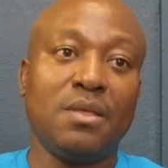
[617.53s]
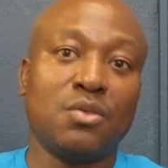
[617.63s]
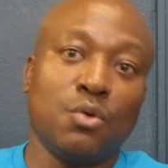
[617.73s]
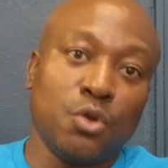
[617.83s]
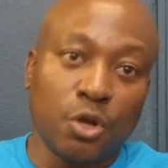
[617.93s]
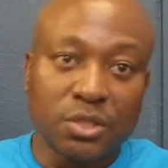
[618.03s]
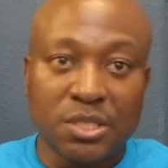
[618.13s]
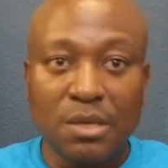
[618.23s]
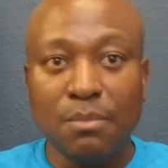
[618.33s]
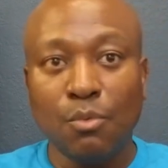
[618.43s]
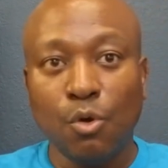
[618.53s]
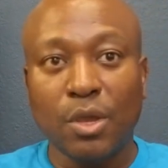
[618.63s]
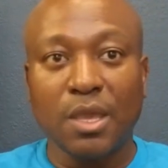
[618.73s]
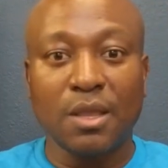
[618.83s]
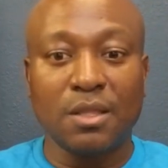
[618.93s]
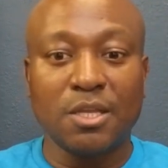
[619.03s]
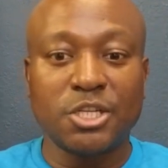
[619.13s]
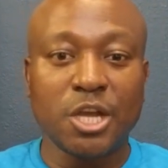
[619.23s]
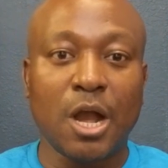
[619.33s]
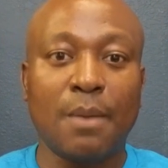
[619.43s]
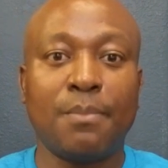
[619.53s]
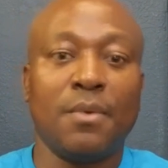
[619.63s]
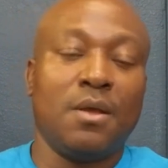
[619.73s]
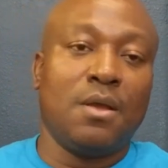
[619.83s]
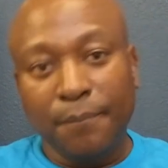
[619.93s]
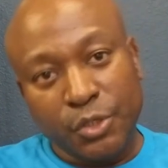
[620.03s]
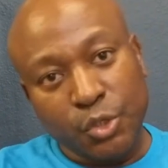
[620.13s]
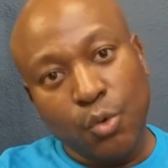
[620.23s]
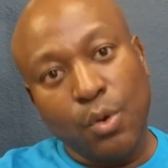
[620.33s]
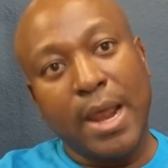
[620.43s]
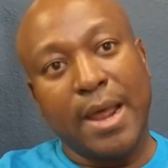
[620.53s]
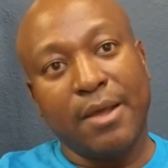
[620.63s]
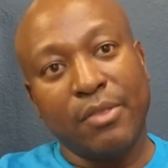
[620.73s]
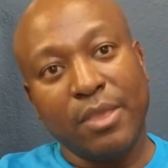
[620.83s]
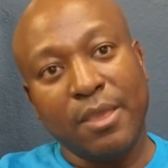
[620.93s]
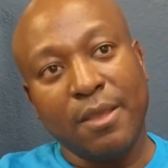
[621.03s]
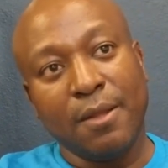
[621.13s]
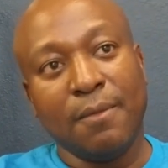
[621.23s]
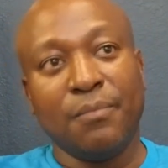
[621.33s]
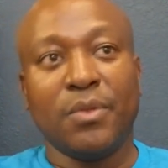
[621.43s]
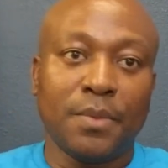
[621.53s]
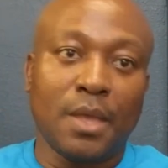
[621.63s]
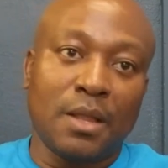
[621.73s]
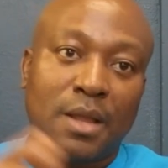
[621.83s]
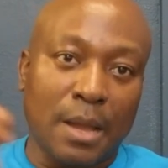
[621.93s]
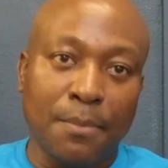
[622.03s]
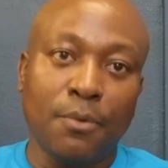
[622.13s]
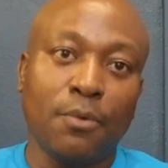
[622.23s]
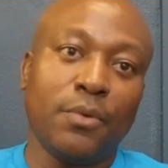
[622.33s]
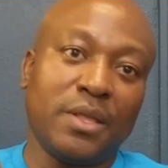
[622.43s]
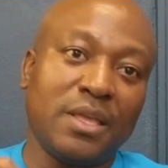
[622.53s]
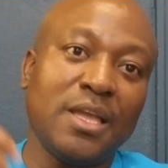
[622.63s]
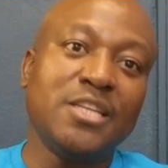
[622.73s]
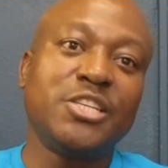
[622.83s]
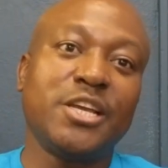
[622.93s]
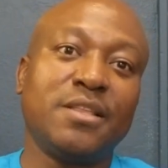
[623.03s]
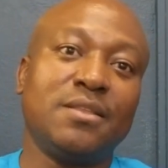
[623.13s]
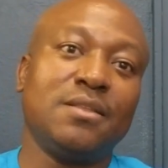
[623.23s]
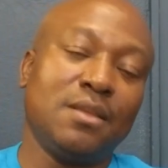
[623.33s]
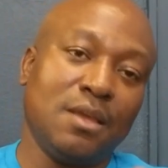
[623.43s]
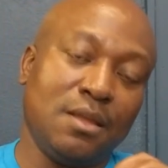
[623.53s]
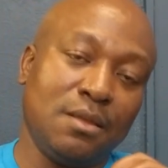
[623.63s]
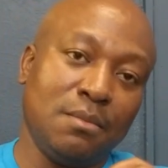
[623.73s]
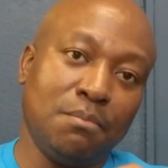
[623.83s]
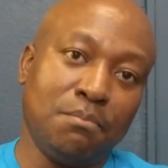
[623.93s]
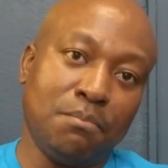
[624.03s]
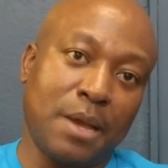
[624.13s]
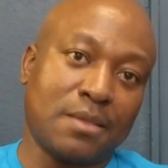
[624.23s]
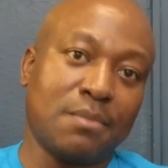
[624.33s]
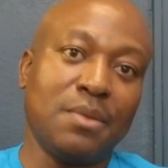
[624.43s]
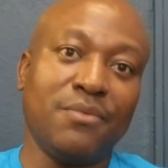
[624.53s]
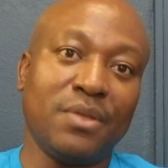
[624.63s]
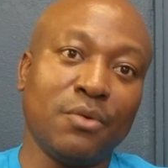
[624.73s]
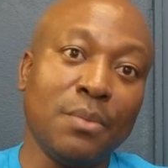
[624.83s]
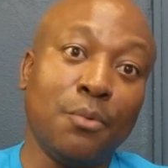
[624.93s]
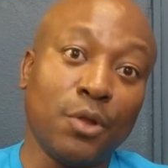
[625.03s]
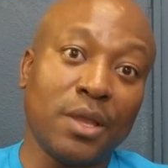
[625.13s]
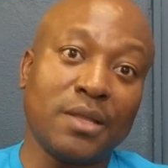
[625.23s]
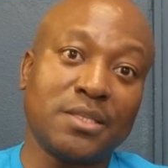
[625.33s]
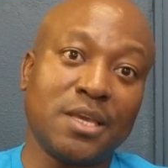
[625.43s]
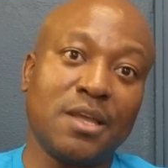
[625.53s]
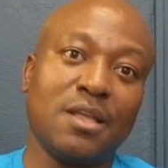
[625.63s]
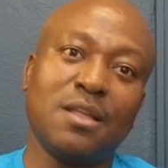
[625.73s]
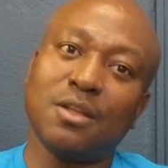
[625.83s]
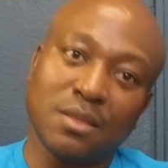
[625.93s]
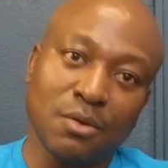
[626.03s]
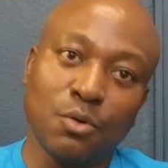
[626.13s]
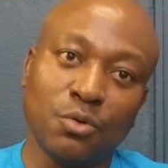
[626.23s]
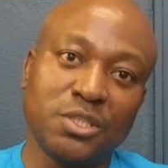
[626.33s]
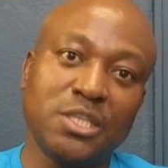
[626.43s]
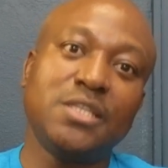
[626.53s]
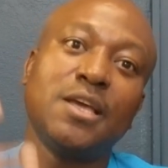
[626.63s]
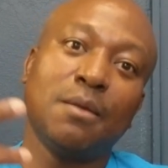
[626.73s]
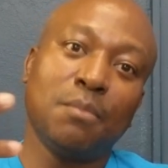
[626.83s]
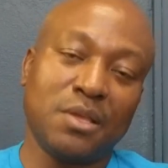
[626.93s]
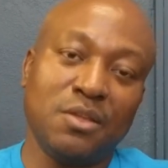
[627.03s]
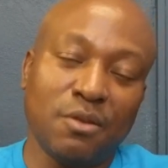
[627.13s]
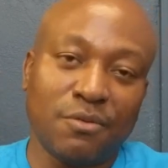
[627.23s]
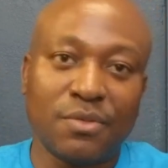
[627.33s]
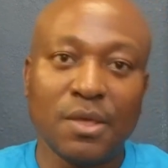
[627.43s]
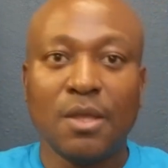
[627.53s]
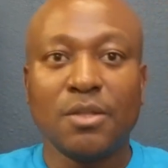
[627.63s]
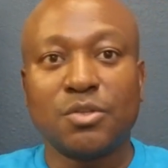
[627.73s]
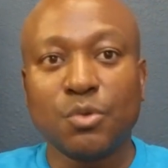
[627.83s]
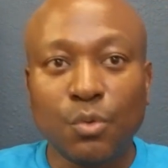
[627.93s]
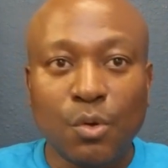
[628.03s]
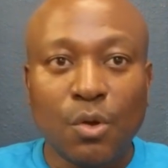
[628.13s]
So your team working in the shop, show how they uncouple an engine and possibly even reporting it together, not the whole detail, but enough to